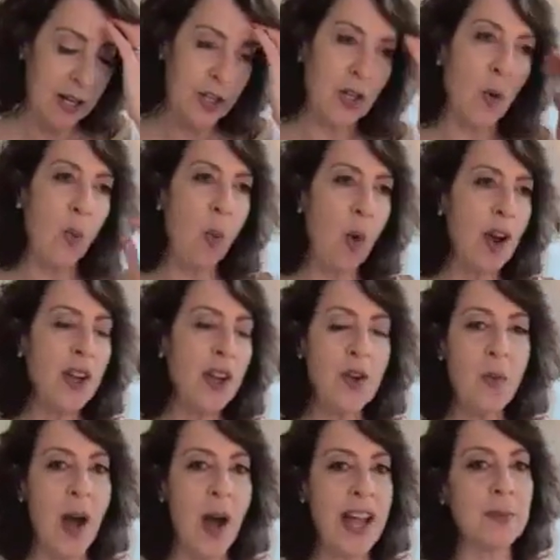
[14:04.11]
So one
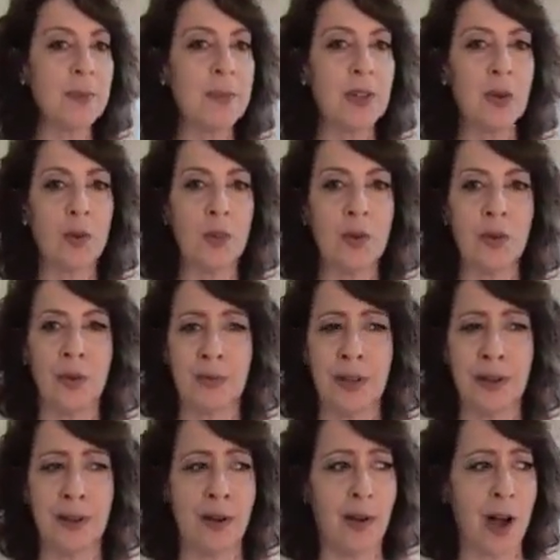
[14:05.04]
new item in a room,
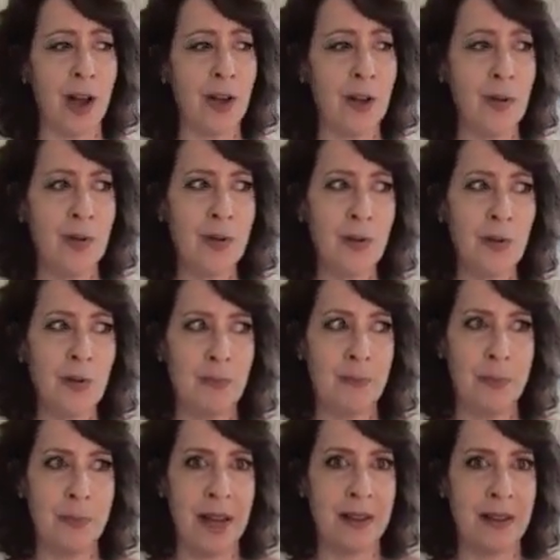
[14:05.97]
a
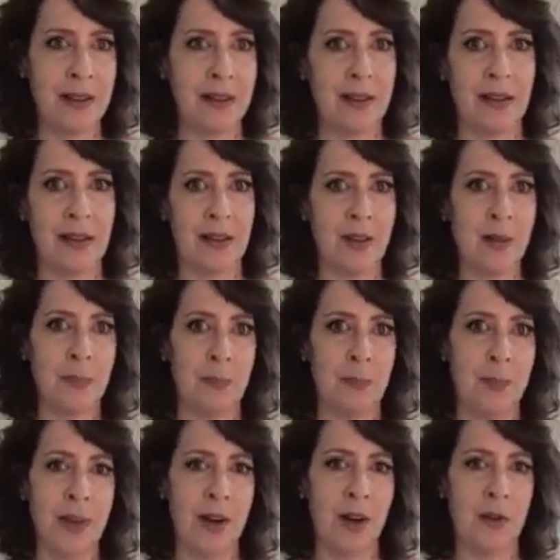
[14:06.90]
new bed,
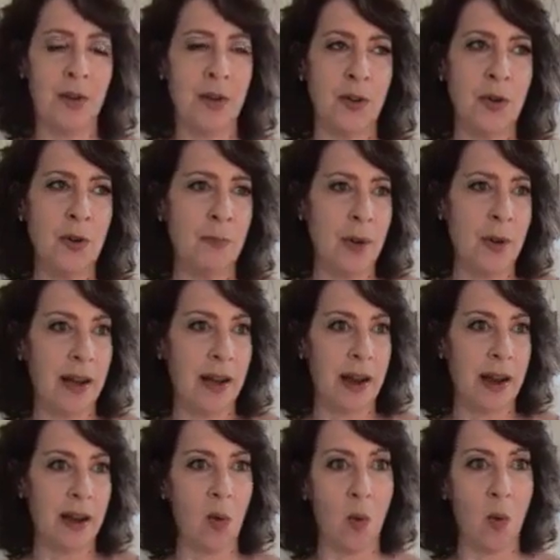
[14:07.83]
new
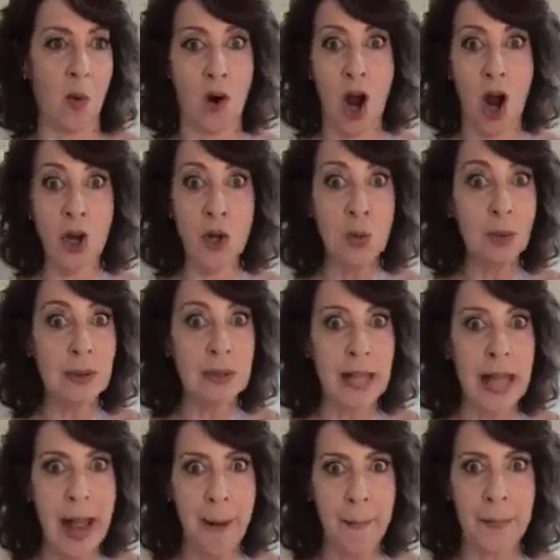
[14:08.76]
bedding, or a new
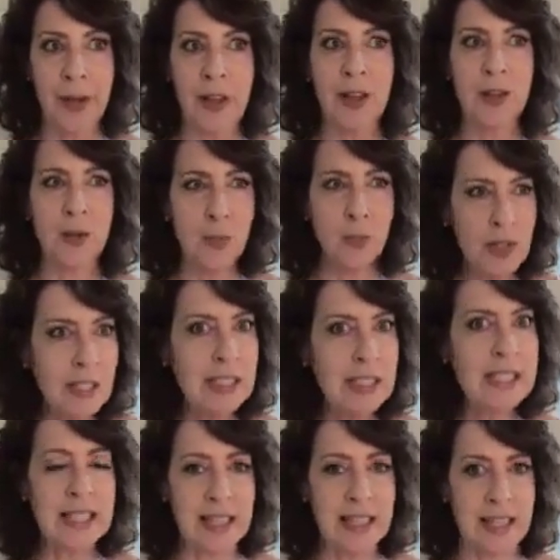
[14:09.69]
lamp, you really
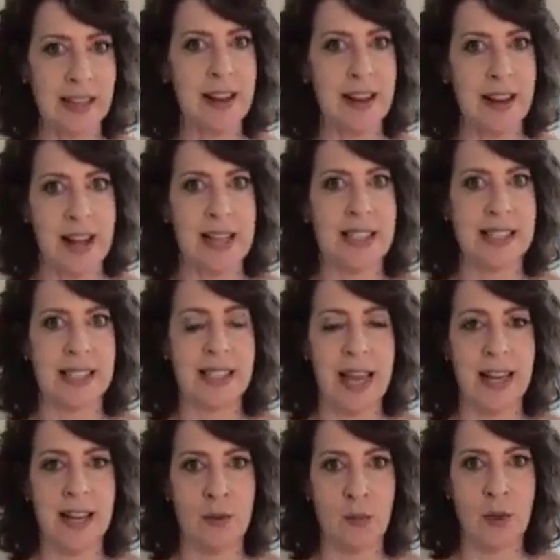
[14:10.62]
see it,
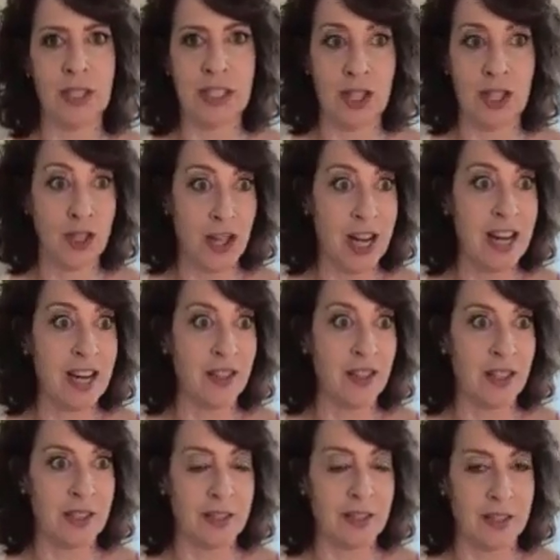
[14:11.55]
and it really
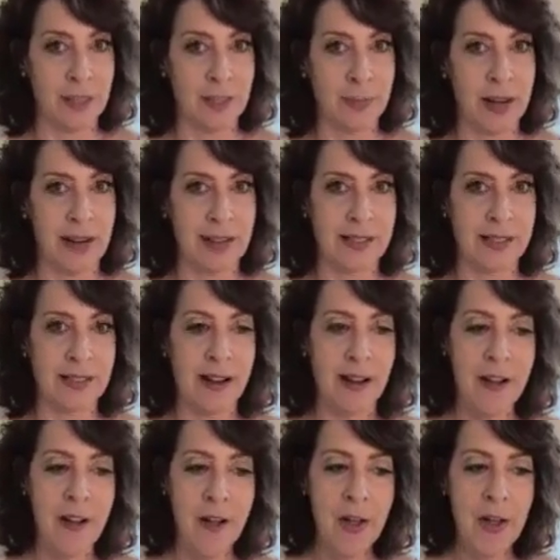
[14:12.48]
changes a space.
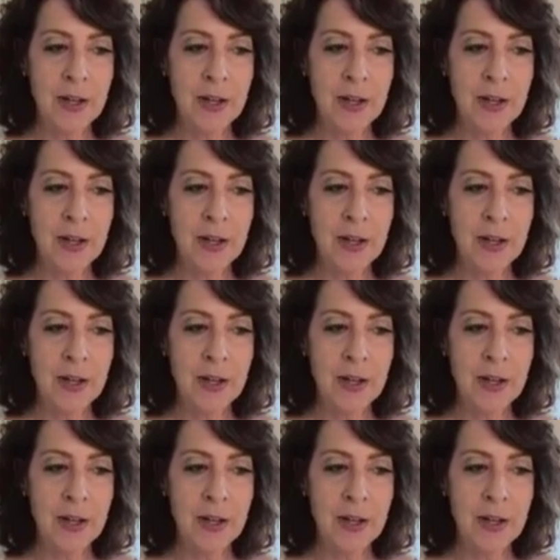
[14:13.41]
